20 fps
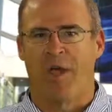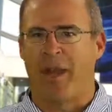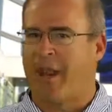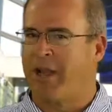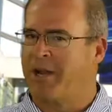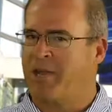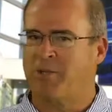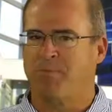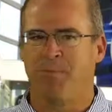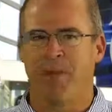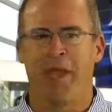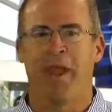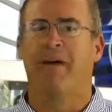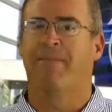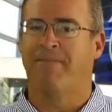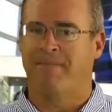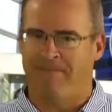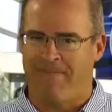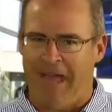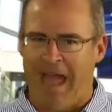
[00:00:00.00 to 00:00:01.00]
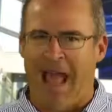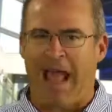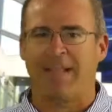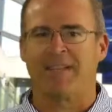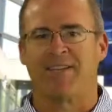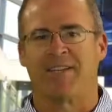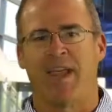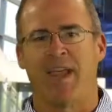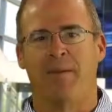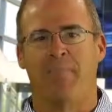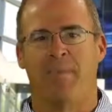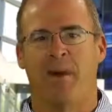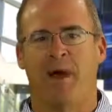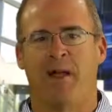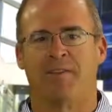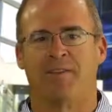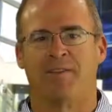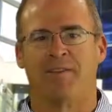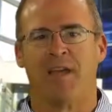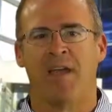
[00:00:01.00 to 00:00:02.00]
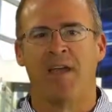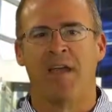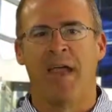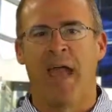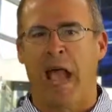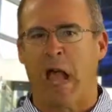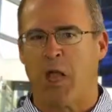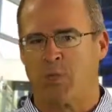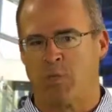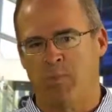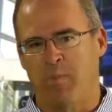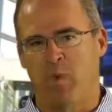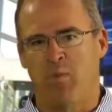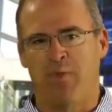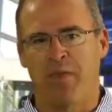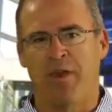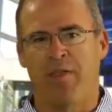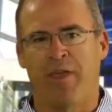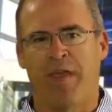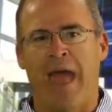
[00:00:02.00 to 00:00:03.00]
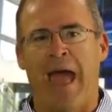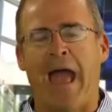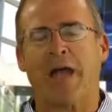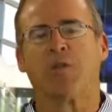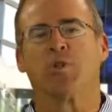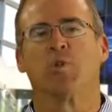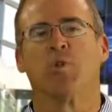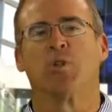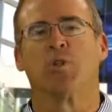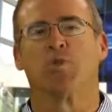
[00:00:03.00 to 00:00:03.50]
and it has been a fast eight months. As we move into the actual